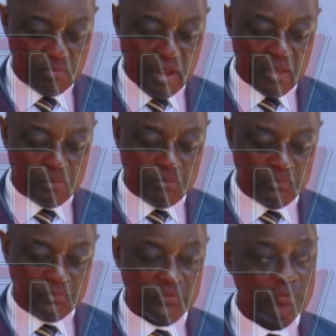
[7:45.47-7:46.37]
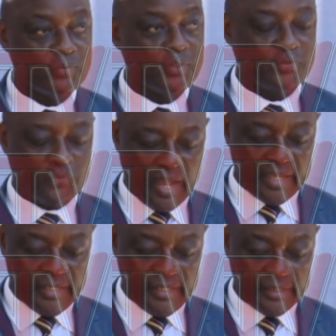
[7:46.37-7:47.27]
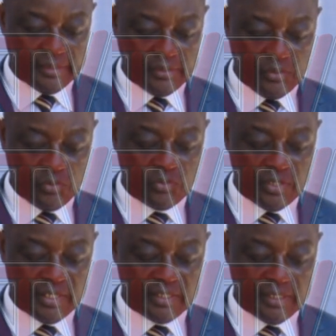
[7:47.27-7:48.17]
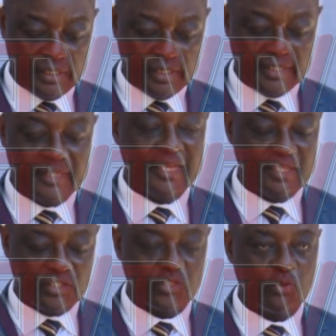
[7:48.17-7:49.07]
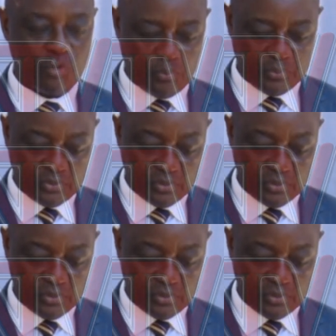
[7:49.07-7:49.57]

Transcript: bio fortified nutrient-dense crops